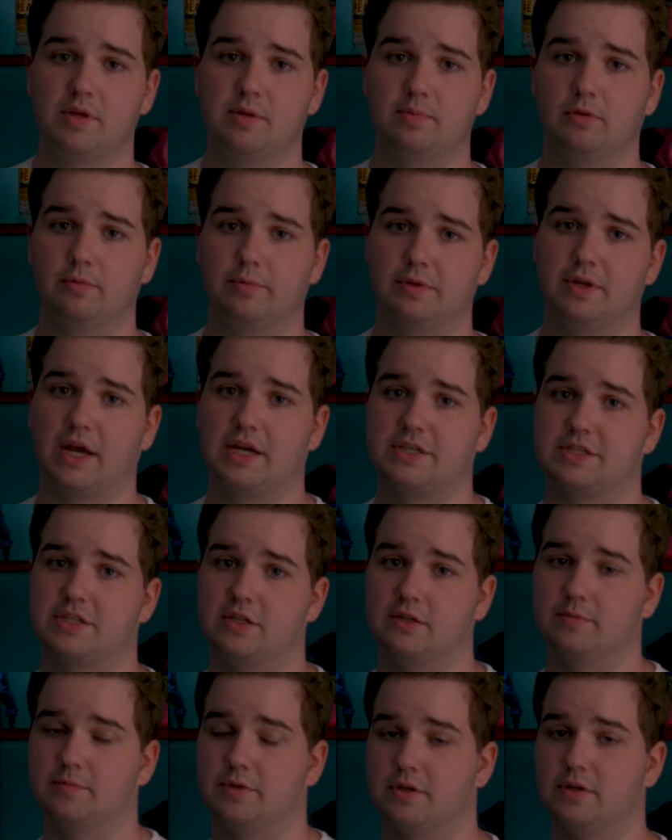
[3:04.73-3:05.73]
People have been
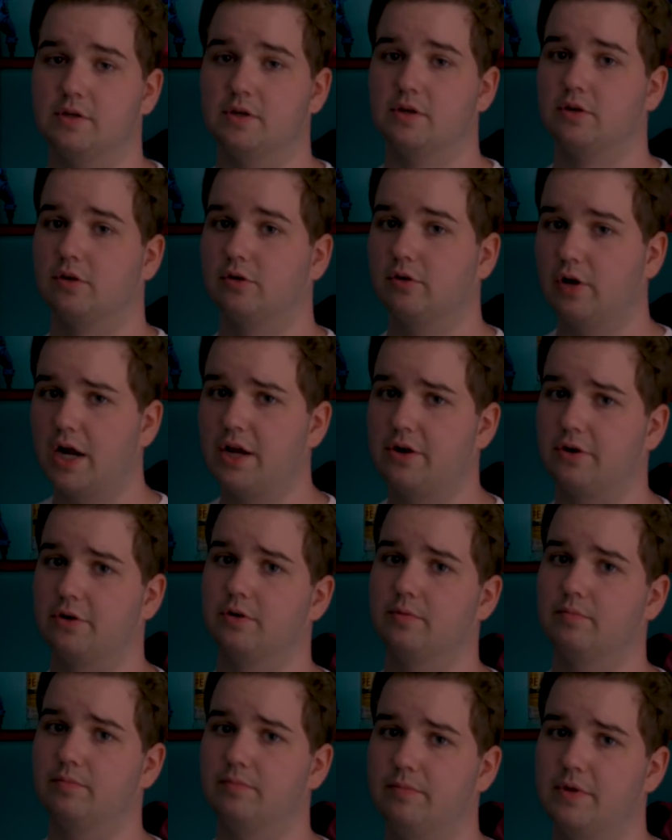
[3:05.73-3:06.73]
asking me,
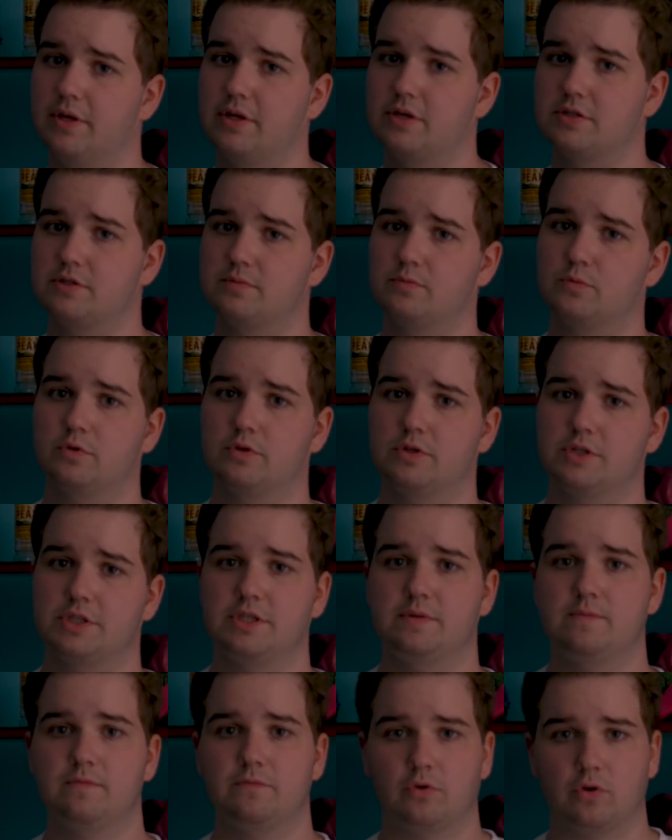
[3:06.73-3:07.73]
Ryder, make some more
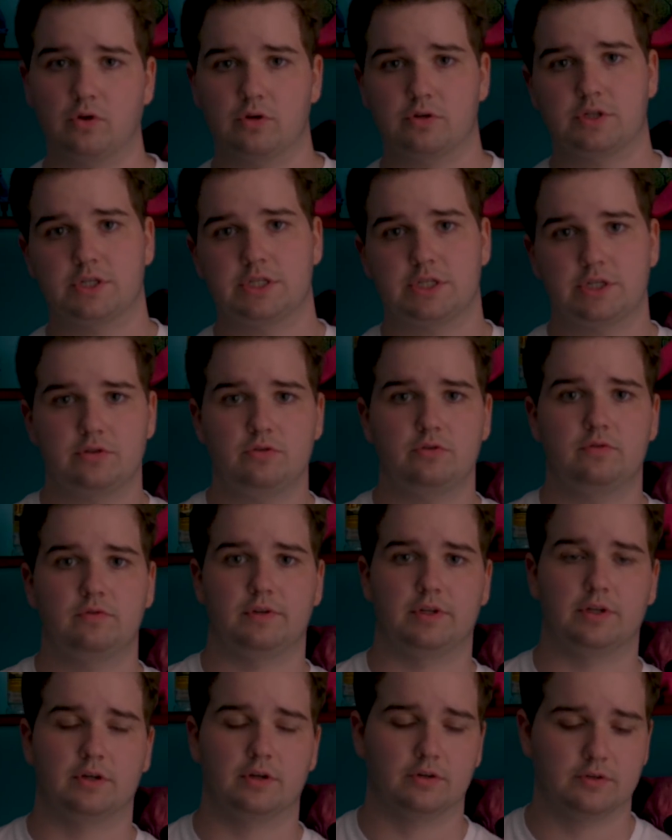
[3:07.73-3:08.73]
Team Fortress 2
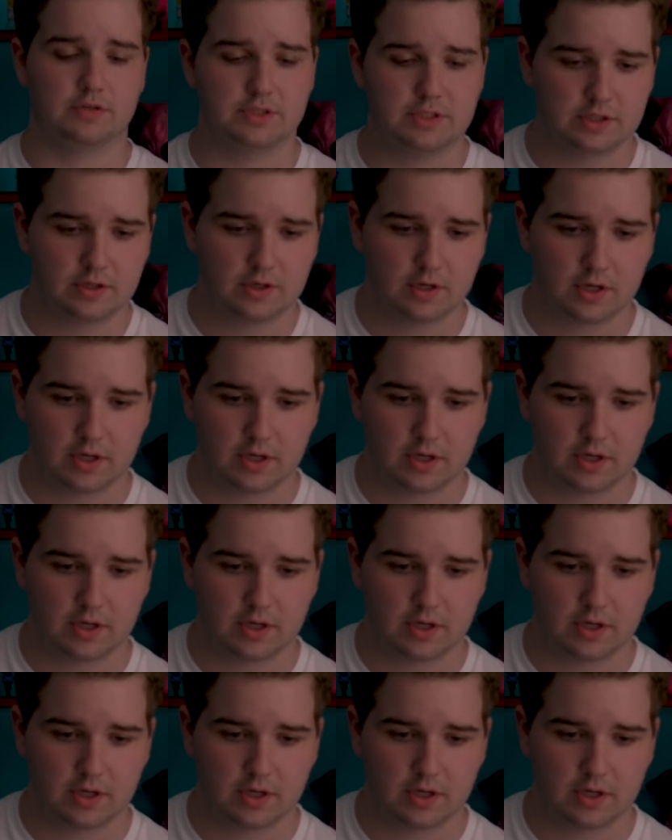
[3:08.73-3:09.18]
videos.